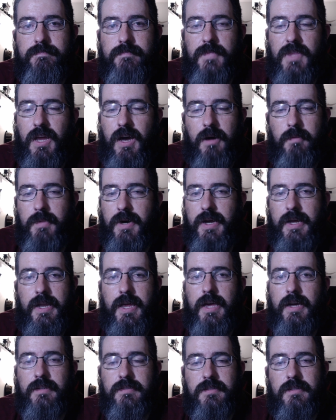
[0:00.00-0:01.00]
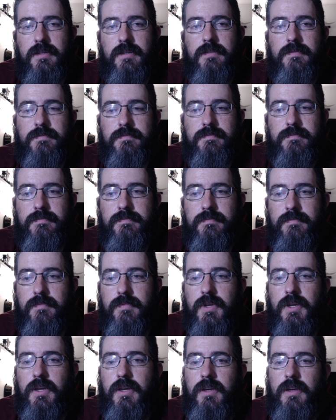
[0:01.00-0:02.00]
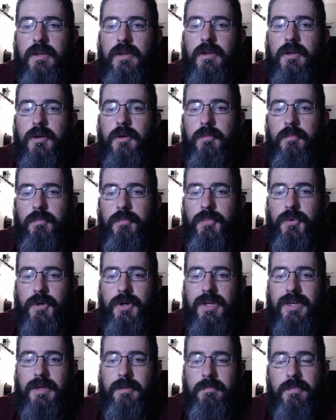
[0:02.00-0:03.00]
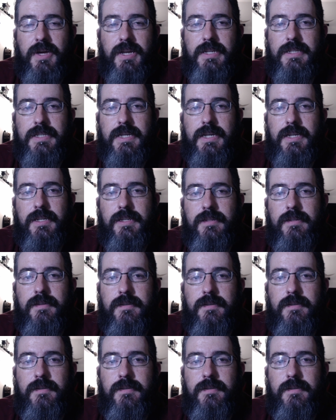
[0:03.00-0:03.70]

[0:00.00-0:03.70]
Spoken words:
Not by an accident. Premeditated.